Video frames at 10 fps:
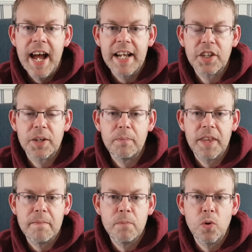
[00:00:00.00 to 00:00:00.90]
as
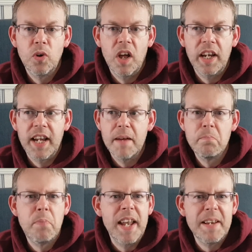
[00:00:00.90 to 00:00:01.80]
something more like a
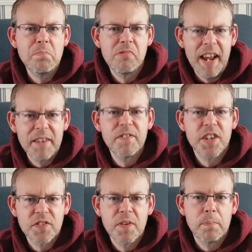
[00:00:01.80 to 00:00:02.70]
bed and
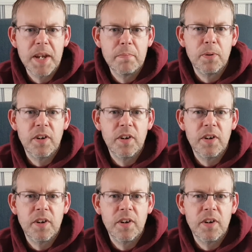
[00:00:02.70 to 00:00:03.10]
breakfast for people.